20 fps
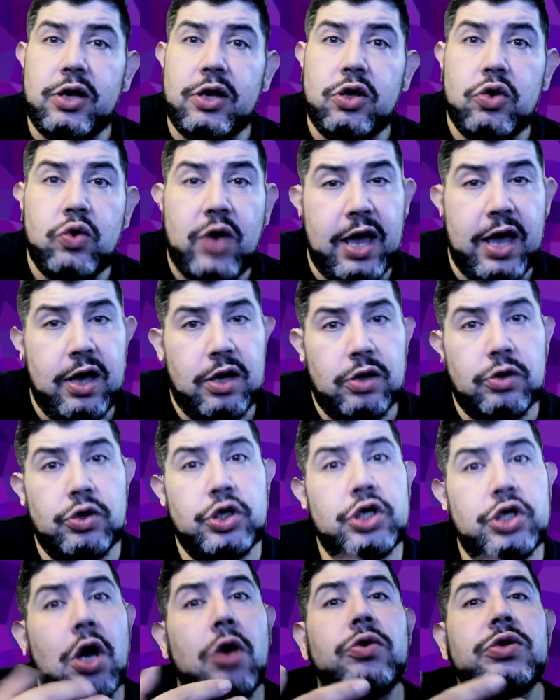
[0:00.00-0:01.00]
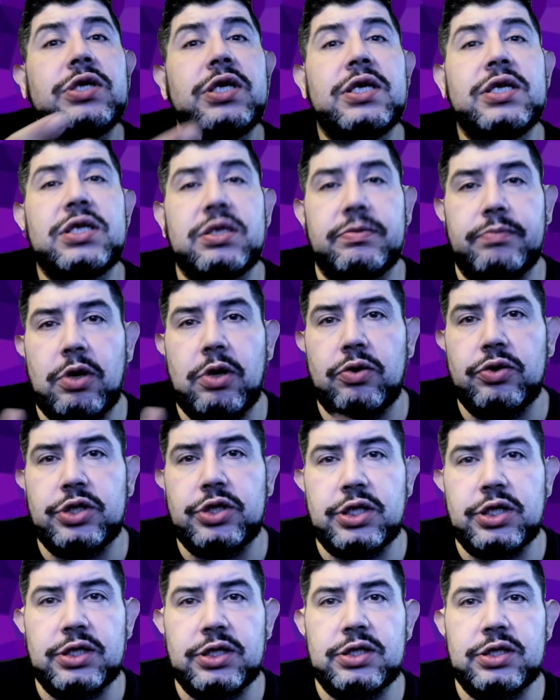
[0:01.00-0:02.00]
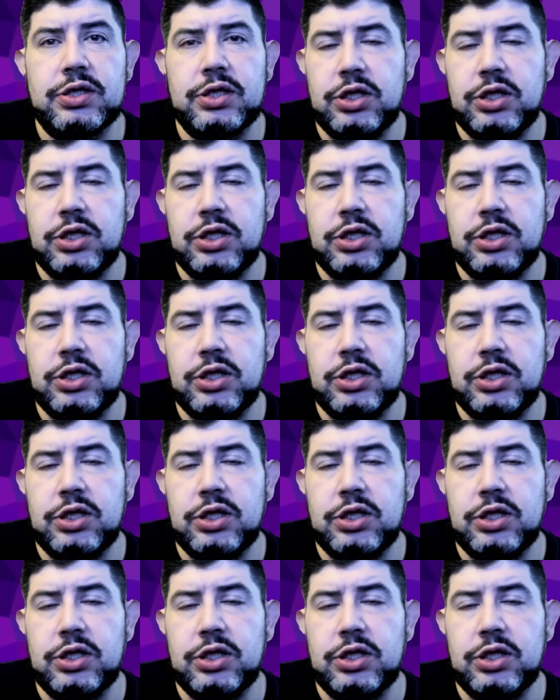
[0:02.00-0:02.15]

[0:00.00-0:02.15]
who who shows his emotions,